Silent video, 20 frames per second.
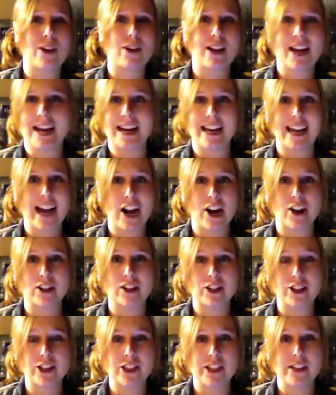kind of
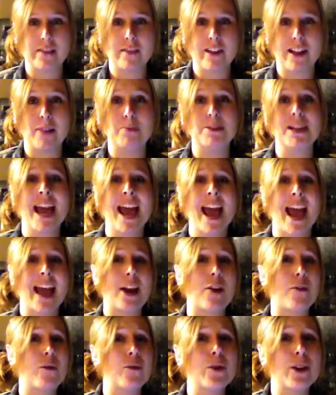character she develops, and
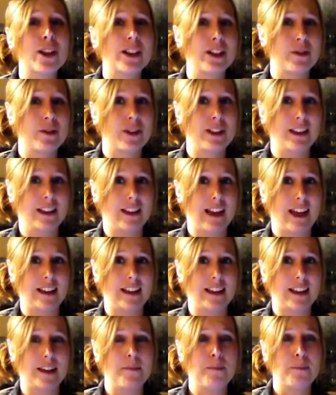I really
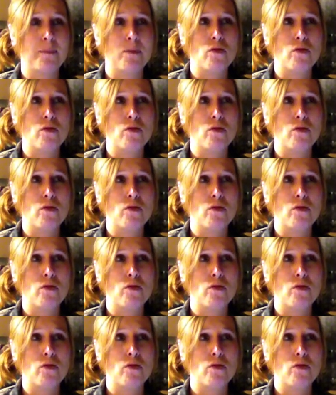liked it.